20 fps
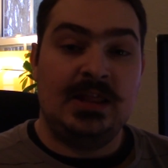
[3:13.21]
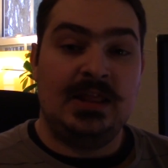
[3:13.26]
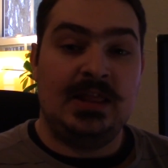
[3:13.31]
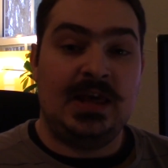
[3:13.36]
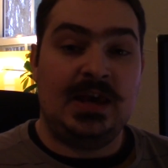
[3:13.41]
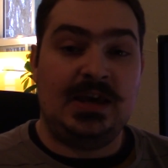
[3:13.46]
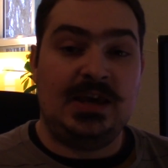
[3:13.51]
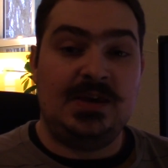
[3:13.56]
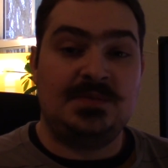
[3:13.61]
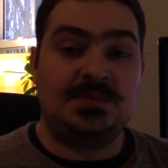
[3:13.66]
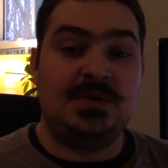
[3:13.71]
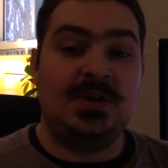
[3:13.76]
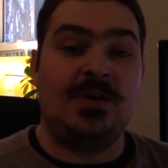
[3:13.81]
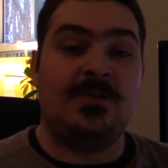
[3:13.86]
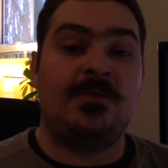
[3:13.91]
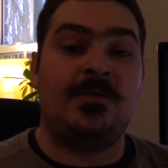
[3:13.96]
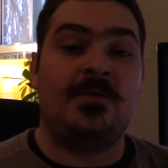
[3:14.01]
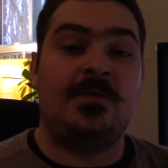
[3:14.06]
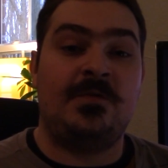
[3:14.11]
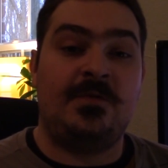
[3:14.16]
That gives me a
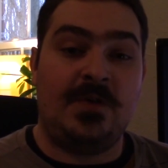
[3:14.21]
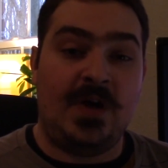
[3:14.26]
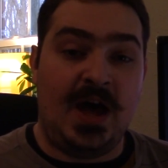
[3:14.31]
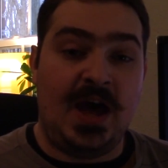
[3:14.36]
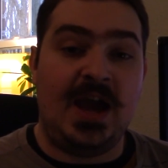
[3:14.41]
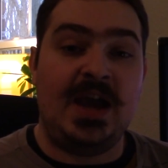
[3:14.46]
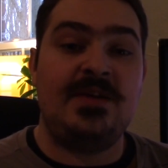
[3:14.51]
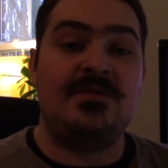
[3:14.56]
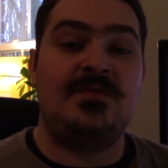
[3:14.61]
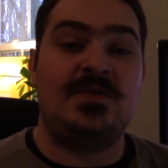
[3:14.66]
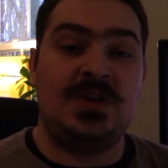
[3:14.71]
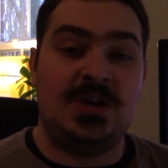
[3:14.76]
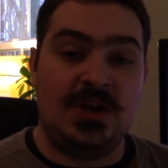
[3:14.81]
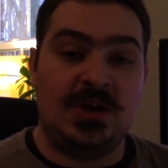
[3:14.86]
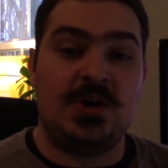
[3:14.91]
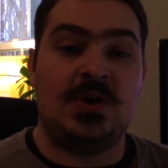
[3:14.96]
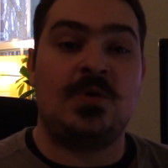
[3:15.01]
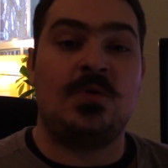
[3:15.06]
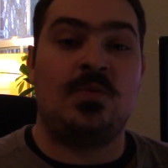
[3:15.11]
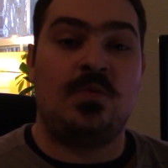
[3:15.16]

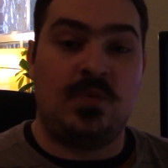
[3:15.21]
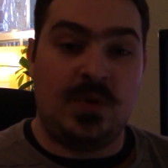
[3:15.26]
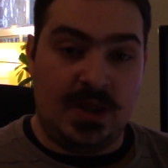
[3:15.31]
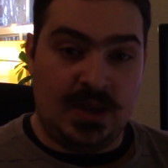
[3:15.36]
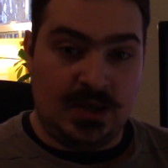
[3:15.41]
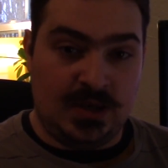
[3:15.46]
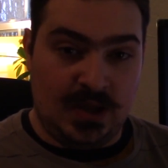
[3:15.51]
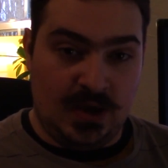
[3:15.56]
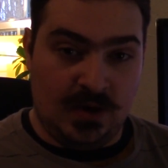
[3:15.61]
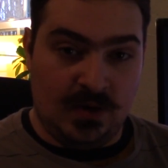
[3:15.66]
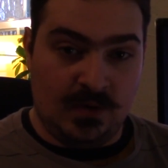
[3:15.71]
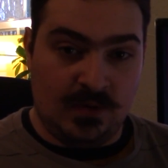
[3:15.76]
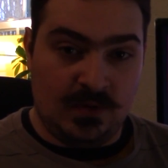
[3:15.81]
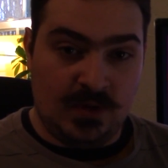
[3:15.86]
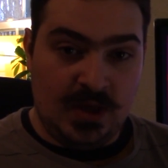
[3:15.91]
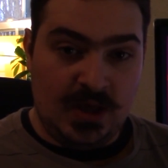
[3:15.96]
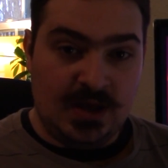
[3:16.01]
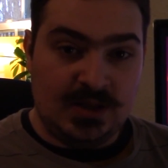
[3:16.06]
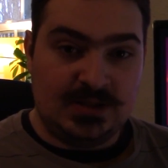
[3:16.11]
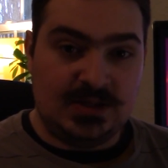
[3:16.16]
5-year window
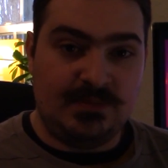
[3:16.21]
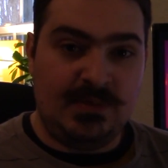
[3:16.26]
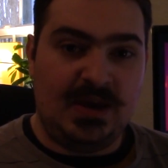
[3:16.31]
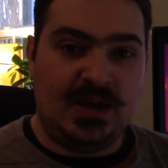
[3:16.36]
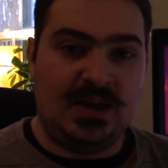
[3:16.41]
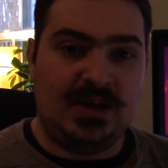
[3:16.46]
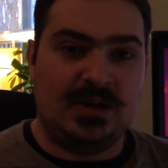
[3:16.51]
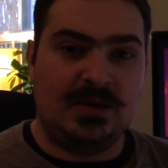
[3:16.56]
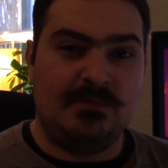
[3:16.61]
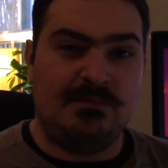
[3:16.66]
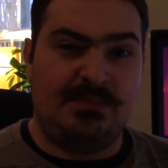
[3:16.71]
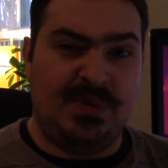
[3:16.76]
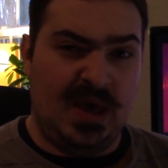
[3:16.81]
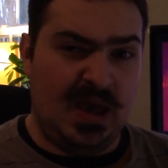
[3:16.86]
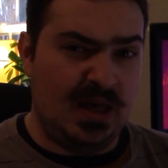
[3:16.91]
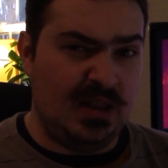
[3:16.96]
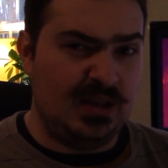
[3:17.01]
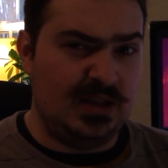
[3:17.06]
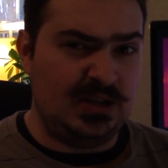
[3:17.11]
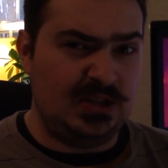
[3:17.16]
to make a
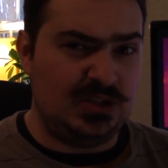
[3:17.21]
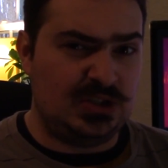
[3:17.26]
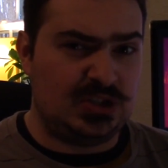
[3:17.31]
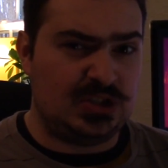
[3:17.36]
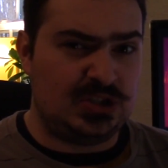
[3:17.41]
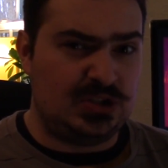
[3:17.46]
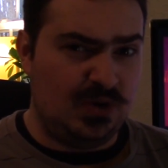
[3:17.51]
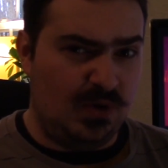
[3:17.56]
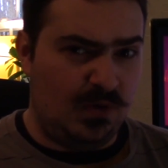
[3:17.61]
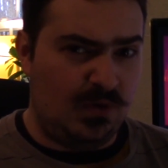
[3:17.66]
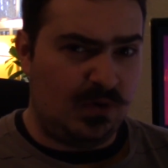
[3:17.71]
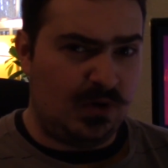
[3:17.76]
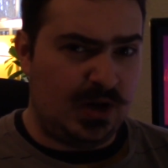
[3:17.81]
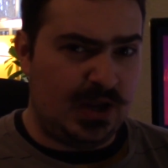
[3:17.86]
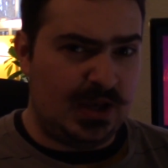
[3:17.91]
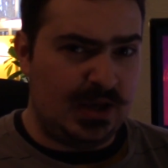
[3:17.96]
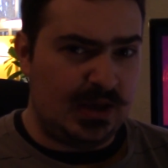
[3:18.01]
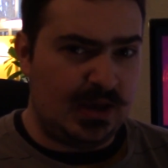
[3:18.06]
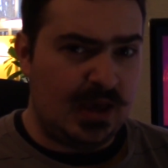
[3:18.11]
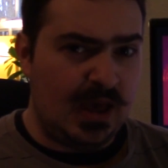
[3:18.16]
compelling
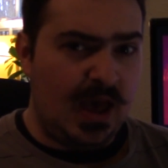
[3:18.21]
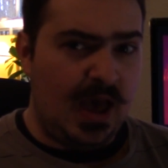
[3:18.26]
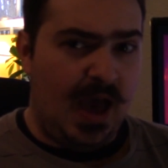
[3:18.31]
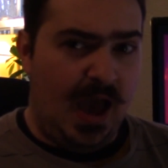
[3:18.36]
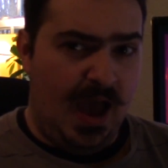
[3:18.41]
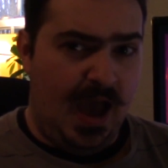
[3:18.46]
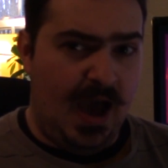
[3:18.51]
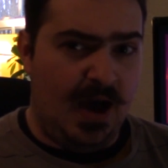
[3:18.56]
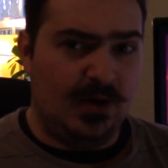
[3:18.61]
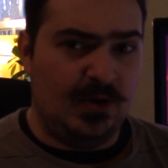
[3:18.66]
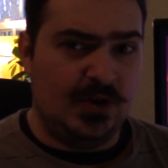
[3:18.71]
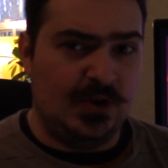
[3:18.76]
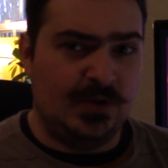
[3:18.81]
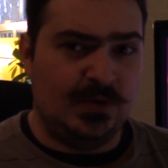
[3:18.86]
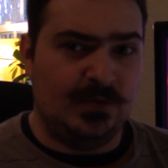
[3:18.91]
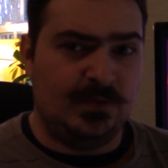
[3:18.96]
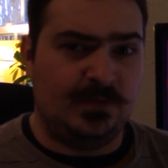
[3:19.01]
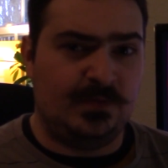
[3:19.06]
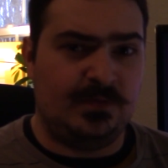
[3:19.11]
story out of